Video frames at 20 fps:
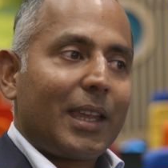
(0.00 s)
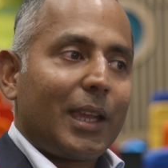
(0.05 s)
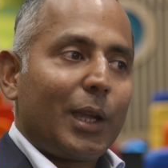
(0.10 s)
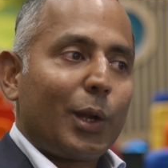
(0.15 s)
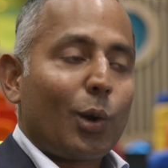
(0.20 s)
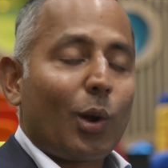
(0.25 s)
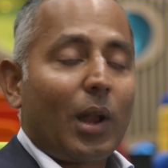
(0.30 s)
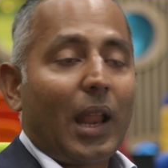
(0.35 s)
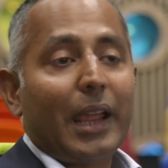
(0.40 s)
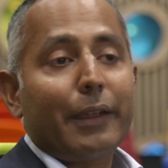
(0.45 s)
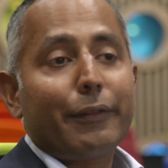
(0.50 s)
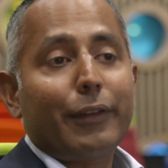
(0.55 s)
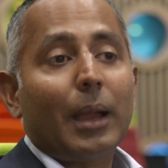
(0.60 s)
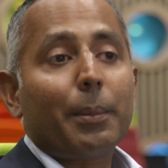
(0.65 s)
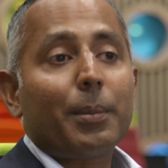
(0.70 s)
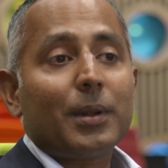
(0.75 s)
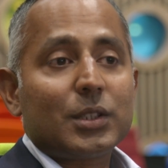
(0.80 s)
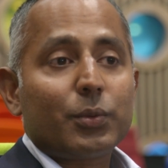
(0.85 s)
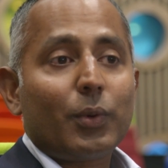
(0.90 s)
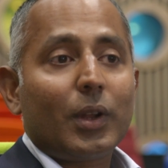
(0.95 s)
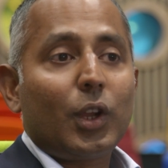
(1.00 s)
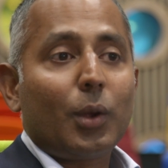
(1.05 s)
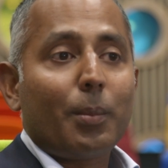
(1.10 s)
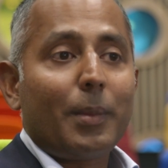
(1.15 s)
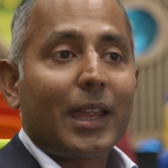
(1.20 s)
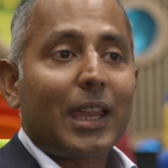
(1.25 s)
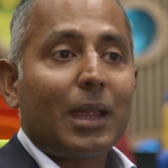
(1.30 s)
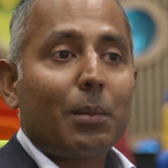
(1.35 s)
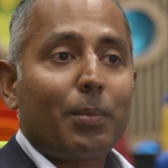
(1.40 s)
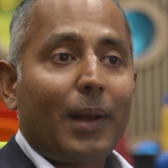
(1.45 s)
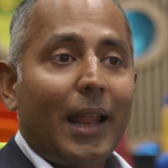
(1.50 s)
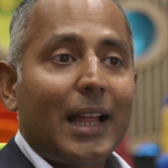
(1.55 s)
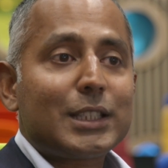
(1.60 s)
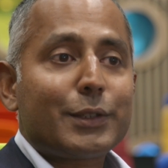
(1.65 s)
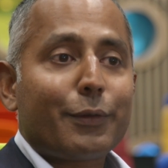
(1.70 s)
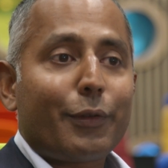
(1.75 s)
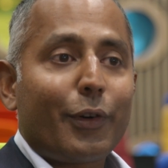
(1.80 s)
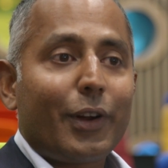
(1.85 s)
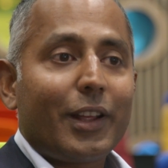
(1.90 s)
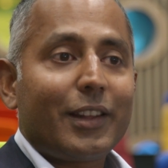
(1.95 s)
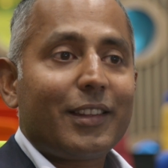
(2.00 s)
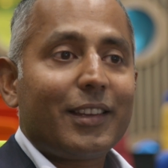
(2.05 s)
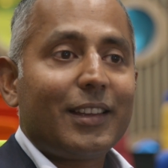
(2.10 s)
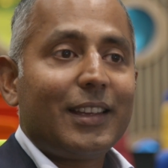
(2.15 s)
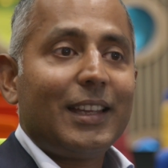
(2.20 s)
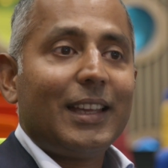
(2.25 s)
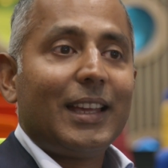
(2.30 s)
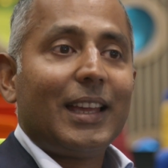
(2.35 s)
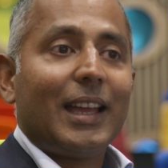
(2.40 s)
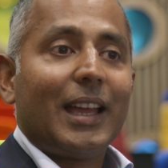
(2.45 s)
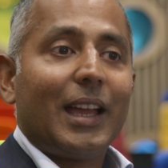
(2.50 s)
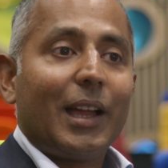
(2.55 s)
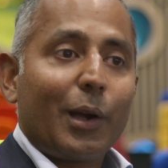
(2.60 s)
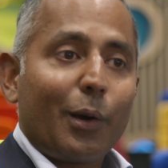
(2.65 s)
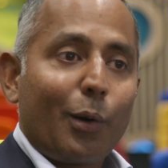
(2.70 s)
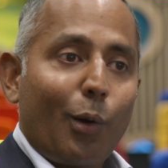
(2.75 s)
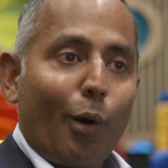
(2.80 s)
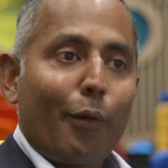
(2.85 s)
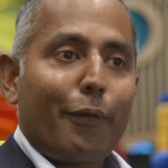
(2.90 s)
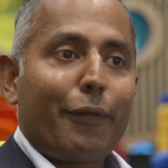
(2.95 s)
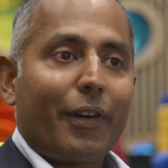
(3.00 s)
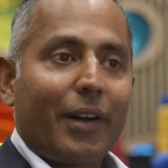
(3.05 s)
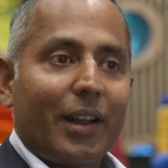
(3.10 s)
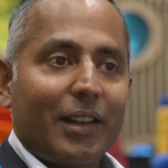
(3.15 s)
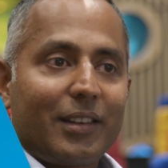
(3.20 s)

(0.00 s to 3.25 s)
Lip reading: You know, life happens when you're making plans for it. Go for